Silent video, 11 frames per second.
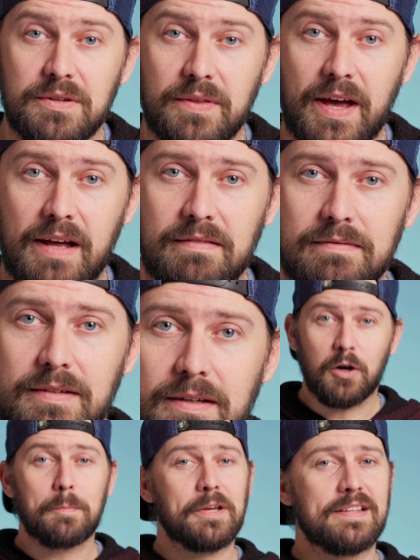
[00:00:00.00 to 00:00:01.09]
do that. I
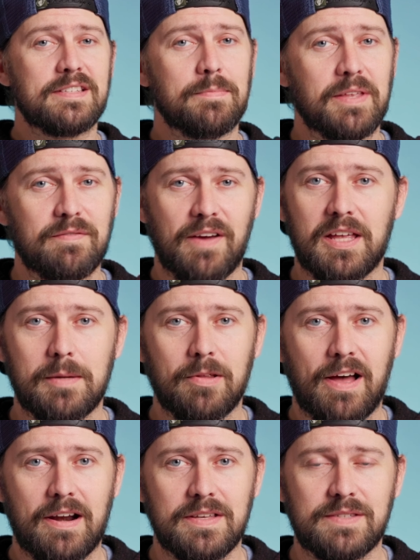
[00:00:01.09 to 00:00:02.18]
hope you got something valuable
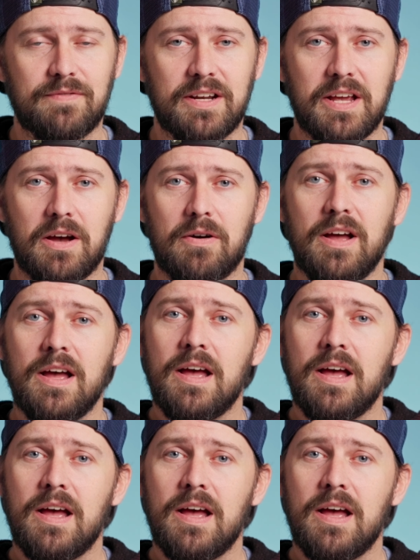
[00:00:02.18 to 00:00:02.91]
out of this video.